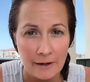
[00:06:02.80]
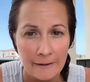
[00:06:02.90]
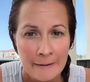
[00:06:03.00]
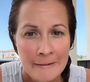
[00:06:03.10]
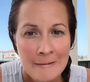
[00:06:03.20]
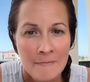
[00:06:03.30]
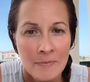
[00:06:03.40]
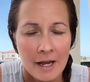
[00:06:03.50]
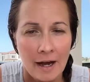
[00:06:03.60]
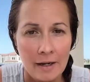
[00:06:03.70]
here
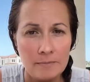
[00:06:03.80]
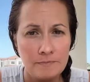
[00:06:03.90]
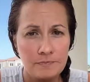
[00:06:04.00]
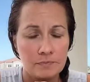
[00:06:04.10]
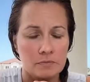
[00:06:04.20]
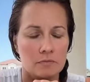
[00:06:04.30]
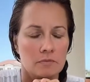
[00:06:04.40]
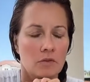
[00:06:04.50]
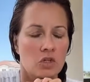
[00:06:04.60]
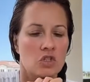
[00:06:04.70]
um
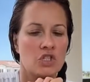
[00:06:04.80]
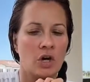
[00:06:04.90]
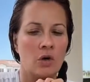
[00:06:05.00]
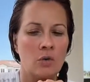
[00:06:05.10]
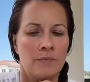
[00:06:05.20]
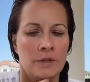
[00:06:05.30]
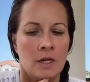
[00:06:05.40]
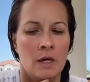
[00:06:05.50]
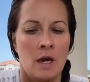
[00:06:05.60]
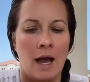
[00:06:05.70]
so
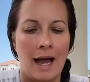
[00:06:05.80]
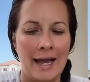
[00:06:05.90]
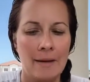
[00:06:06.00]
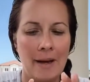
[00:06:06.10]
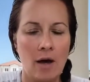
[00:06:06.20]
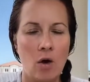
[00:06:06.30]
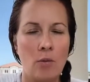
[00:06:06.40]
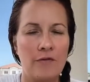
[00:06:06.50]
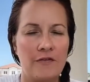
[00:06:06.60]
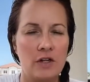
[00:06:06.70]
i am at
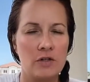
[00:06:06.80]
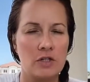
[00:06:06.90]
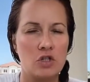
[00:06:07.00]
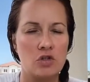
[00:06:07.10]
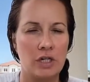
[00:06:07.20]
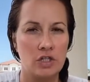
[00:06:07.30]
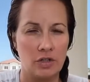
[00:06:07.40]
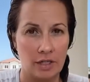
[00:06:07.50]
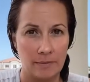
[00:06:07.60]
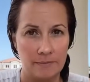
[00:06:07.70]
home fear is a stranger
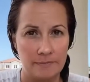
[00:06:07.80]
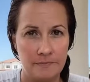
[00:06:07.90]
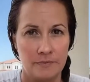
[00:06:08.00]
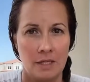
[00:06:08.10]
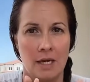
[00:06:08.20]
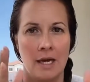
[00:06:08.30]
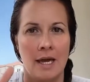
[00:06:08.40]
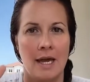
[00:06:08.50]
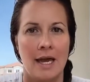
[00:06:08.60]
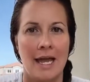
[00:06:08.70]
here
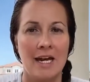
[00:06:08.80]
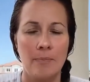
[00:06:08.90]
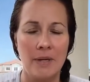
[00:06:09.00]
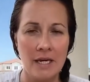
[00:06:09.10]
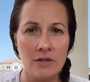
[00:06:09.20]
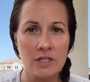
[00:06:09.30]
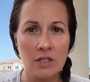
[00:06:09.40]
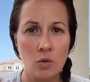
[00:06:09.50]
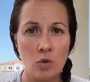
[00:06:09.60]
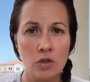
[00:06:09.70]
it appears in
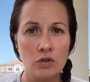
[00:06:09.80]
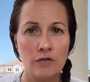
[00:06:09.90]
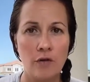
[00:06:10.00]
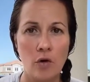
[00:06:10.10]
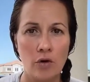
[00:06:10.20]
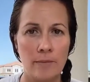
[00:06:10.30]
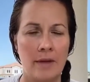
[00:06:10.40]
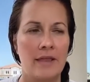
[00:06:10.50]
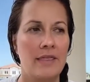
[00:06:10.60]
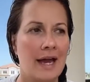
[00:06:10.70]
the world of form
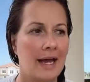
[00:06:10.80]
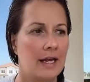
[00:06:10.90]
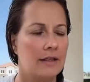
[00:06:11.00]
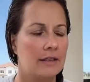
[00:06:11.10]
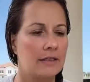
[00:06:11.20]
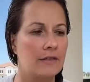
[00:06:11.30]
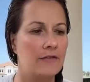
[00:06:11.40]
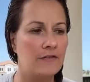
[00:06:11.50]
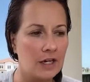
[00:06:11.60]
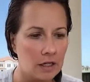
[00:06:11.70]
that
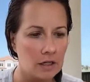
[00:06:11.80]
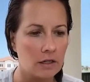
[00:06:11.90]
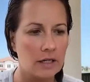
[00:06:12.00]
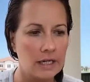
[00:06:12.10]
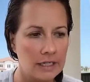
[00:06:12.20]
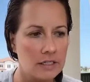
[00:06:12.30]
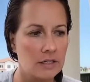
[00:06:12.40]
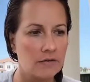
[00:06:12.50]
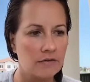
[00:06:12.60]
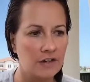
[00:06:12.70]
fear is
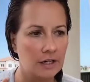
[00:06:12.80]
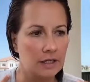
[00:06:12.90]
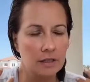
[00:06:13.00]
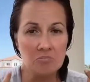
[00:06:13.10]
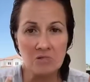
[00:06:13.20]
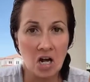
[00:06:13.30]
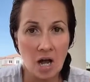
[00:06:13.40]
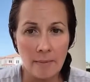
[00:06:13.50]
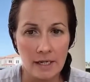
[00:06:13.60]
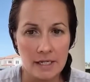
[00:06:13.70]
very
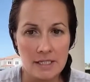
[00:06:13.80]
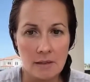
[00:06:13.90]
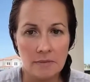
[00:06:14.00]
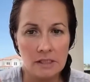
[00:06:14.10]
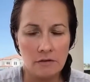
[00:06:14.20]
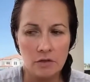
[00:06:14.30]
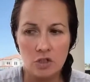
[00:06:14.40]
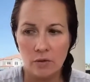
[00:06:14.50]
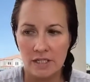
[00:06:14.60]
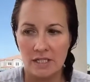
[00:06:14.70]
common. It's something
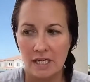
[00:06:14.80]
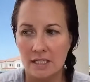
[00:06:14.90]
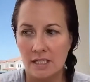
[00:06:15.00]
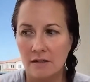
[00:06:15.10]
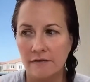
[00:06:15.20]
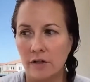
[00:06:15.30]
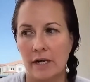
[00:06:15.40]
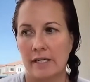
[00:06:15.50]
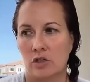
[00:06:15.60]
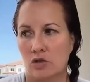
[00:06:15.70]
to us that it doesn't feel
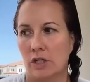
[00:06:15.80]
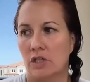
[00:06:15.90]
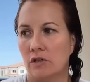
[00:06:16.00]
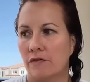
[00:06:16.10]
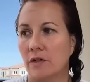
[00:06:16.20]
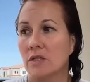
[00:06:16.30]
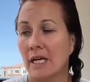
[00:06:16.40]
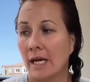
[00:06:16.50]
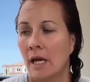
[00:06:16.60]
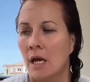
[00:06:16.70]
like a stranger. It feels like